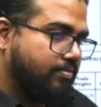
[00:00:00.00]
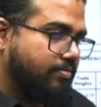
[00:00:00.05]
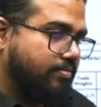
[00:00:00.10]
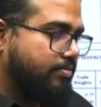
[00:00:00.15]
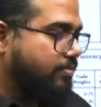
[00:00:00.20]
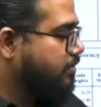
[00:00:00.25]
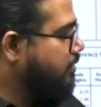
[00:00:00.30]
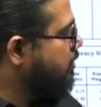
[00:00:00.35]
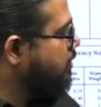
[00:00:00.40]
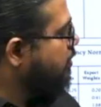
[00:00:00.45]

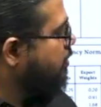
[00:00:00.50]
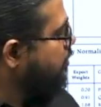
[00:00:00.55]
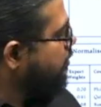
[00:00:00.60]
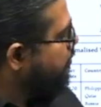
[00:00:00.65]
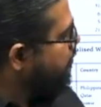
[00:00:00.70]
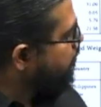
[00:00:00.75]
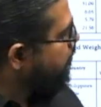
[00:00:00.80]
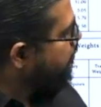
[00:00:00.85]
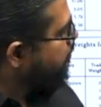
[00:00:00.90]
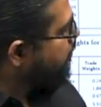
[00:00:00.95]
right
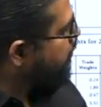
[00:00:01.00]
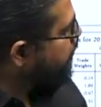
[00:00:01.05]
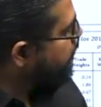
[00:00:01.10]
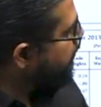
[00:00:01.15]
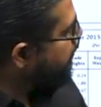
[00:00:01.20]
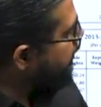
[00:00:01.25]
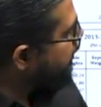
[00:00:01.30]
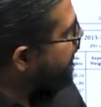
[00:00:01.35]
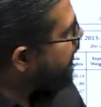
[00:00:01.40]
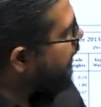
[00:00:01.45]
now.
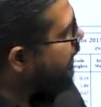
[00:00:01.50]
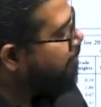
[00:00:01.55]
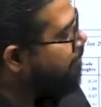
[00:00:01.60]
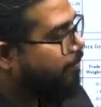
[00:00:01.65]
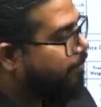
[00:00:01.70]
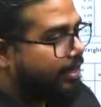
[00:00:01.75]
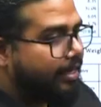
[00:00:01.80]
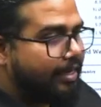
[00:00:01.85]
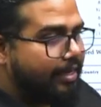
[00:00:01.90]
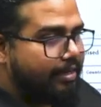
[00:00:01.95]
We can
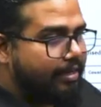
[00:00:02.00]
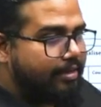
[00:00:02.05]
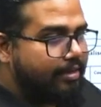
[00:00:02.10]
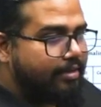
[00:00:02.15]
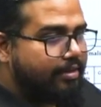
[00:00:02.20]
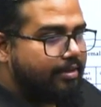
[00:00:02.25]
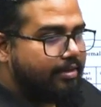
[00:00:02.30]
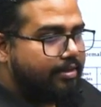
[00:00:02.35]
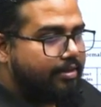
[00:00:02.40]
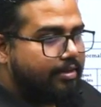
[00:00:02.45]
buy
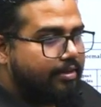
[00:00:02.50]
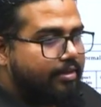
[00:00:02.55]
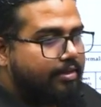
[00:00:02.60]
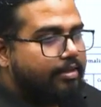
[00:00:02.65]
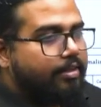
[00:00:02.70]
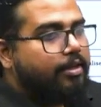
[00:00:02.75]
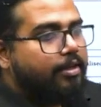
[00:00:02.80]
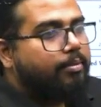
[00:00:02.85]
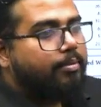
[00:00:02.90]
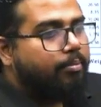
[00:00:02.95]

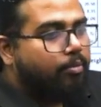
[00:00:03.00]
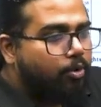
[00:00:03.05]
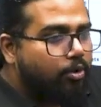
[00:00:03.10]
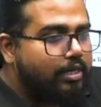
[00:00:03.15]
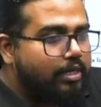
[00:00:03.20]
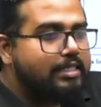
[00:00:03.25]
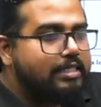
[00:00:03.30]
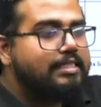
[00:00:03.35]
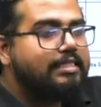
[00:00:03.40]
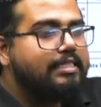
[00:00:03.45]
more
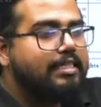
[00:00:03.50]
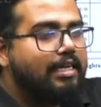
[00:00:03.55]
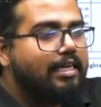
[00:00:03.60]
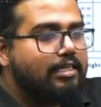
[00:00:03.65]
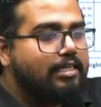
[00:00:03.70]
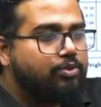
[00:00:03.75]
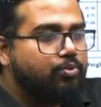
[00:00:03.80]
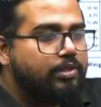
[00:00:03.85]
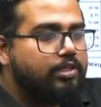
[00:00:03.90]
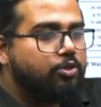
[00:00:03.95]

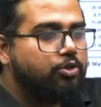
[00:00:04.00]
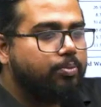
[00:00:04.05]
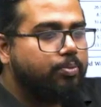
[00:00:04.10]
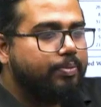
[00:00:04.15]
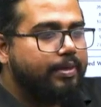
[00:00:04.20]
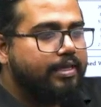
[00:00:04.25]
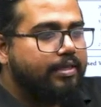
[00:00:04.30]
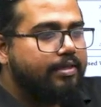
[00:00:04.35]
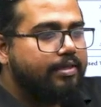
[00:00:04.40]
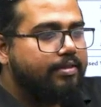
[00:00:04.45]
SDRs with
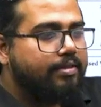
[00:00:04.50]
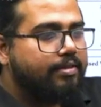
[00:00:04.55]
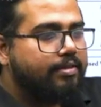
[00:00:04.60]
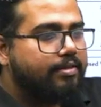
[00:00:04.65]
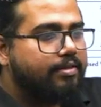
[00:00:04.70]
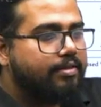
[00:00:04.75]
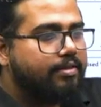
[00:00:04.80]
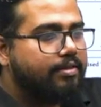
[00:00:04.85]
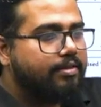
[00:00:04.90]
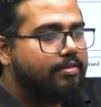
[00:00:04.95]
rupee.
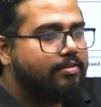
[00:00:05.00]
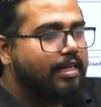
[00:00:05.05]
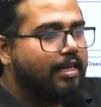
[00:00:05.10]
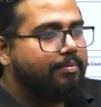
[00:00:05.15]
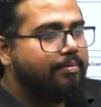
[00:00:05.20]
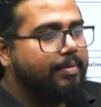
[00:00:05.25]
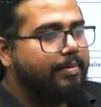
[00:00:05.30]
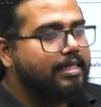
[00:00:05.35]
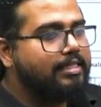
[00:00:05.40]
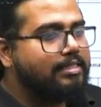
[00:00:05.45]
That
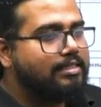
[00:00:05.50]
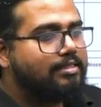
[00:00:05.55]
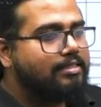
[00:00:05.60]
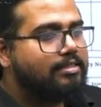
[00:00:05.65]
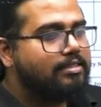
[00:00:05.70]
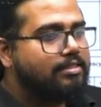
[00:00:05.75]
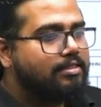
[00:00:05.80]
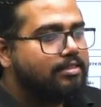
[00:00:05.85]
means